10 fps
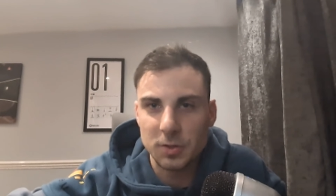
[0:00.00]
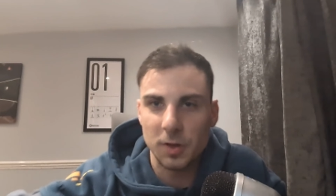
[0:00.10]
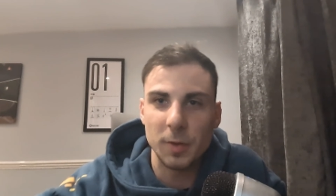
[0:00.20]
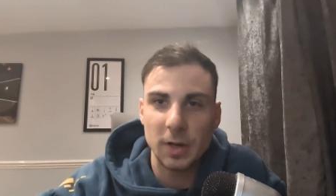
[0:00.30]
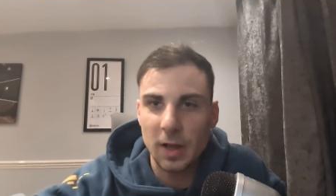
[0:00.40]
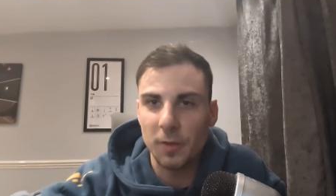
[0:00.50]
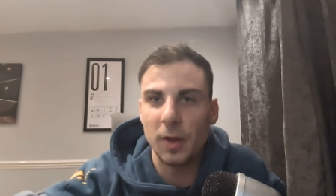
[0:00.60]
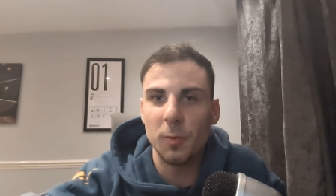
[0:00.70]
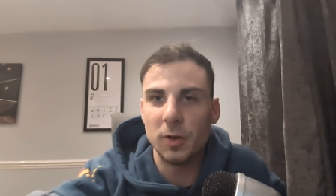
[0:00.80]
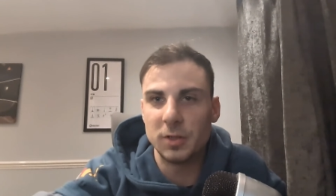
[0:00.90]
So I'm going to
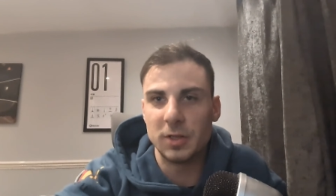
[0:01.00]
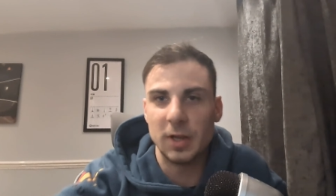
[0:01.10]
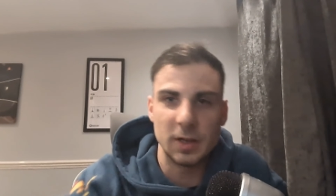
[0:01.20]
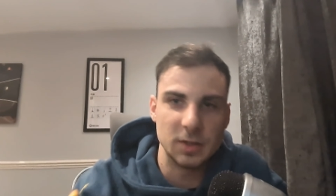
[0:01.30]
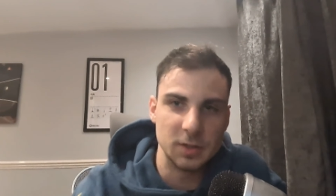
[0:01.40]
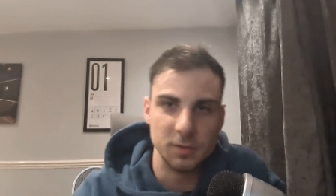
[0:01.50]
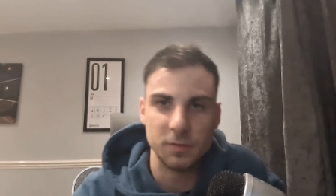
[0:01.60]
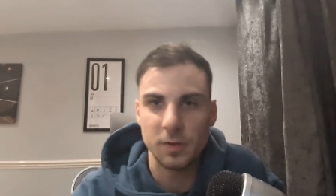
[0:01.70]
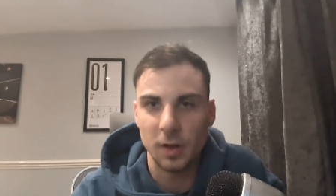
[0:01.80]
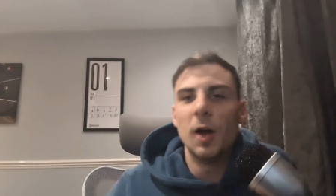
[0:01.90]
count that one as a
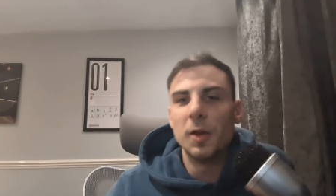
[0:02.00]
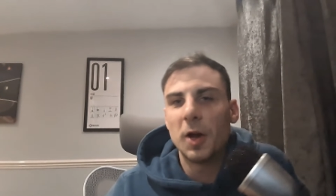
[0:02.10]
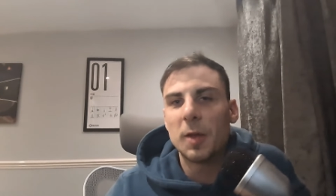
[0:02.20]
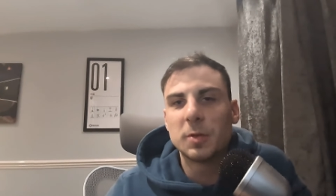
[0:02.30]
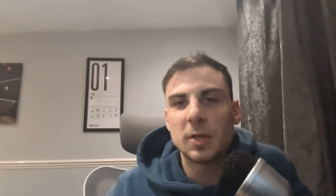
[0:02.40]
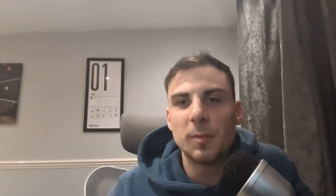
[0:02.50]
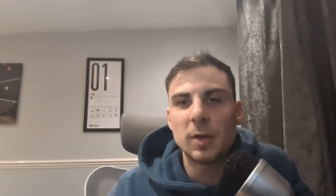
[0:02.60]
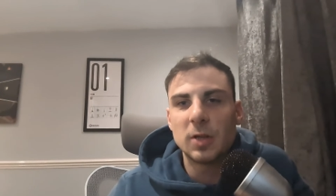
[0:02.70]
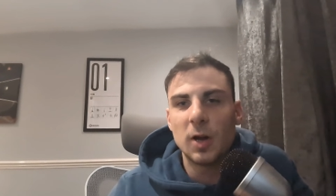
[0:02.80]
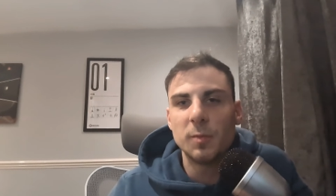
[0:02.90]
negative. 90% of
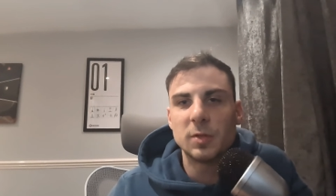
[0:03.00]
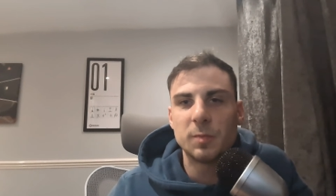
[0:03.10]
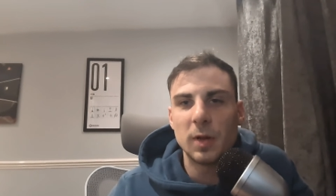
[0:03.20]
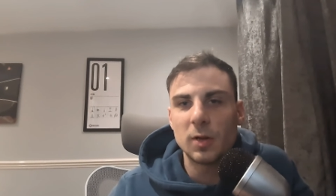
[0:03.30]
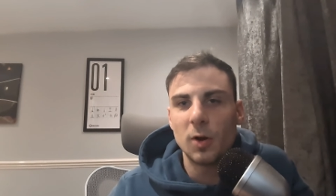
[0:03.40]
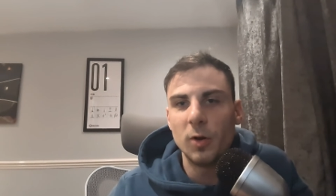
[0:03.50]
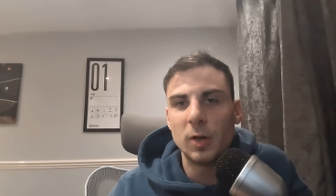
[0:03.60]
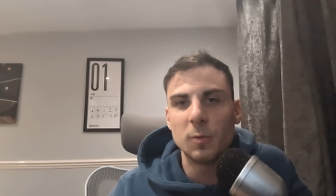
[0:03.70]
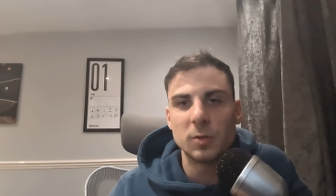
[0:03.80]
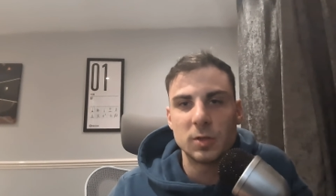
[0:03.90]
my time spent
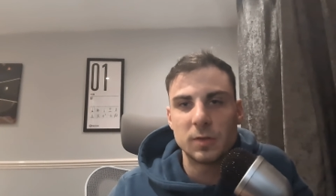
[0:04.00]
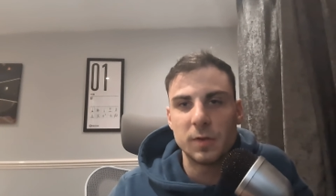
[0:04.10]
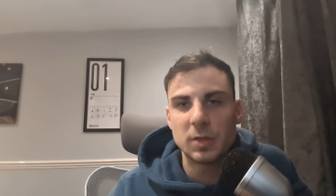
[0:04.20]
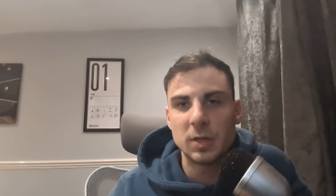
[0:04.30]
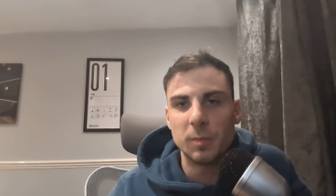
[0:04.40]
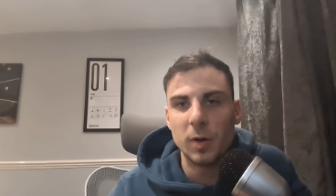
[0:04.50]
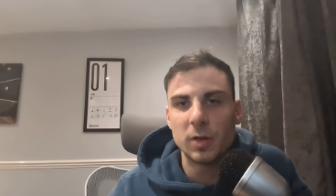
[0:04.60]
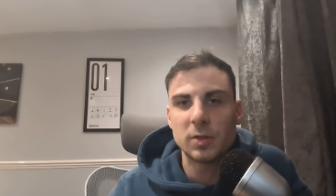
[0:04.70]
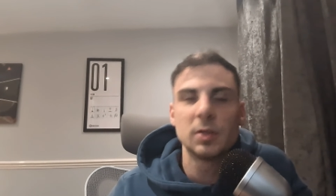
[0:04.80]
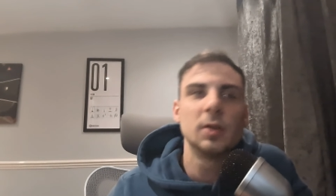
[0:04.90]
coding was just fixing
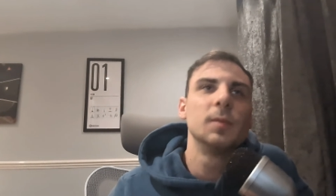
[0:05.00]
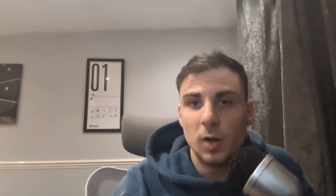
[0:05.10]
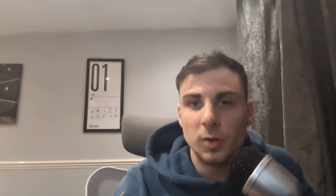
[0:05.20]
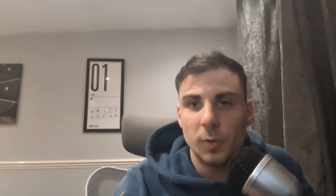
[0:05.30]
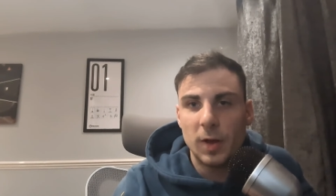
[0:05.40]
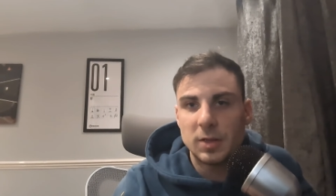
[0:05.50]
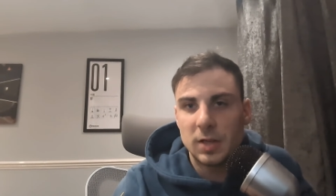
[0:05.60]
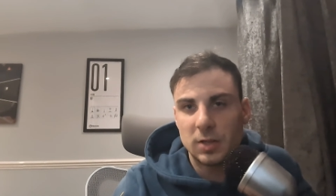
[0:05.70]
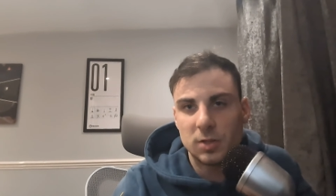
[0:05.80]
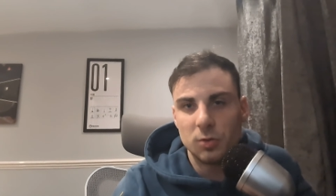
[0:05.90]
bugs. The way I
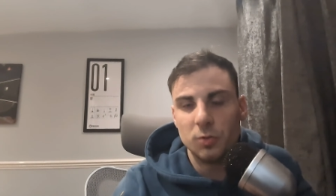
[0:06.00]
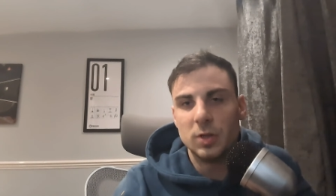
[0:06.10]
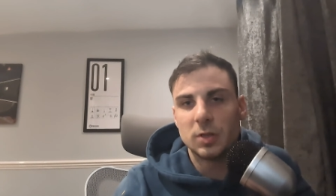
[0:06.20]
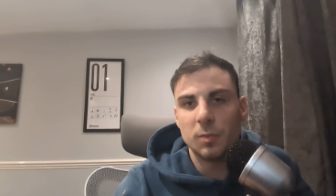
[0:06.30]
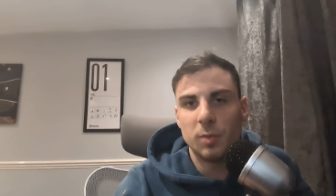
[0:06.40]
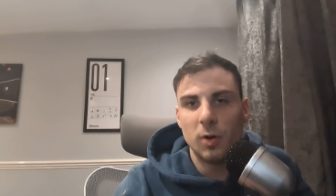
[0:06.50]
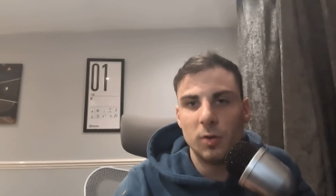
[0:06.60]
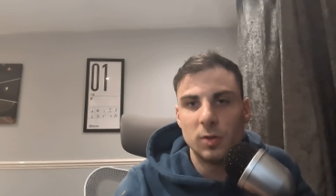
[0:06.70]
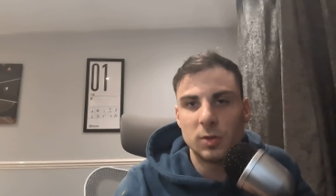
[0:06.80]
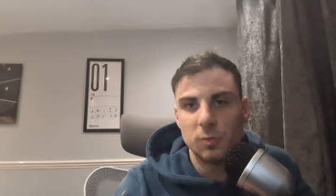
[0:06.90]
tested all these
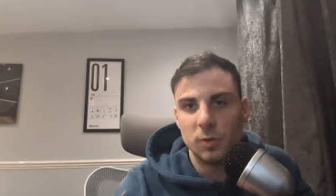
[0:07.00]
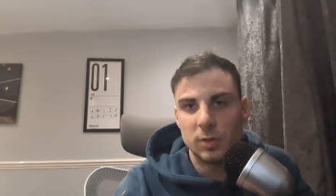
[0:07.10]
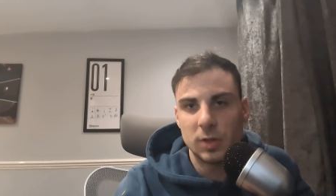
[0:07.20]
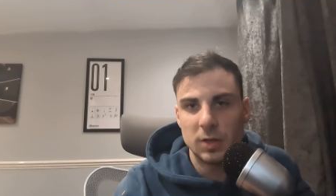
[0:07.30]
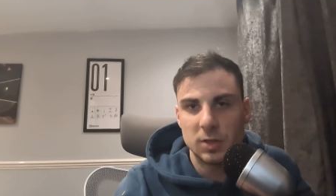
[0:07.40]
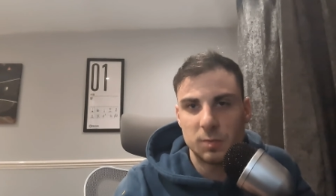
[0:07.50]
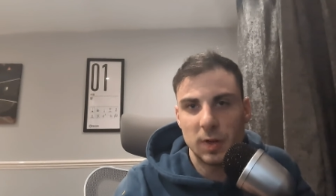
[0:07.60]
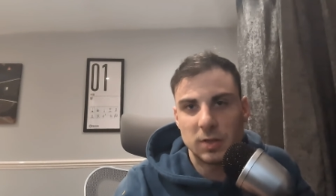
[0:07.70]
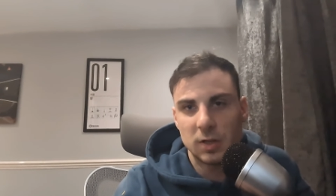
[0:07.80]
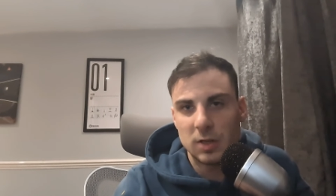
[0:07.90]
components was I just
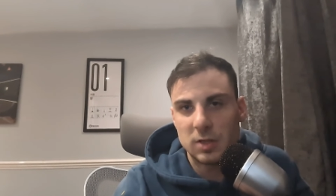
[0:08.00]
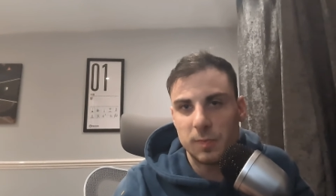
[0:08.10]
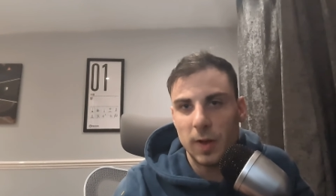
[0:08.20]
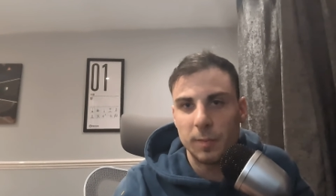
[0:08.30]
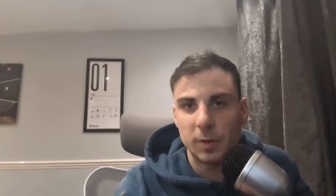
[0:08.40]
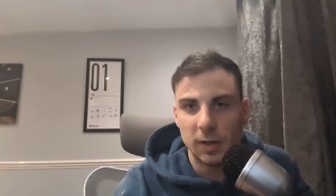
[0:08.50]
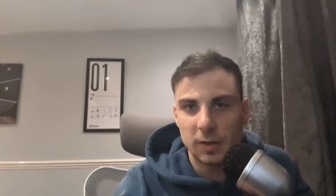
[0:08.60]
basically spam